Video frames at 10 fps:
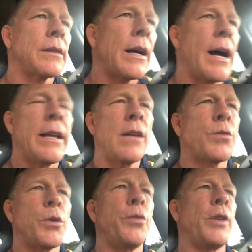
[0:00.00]
I guess
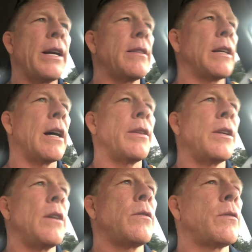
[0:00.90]
reflecting on
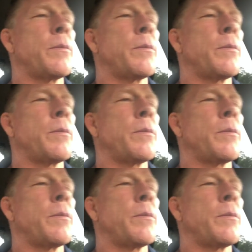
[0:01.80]
this,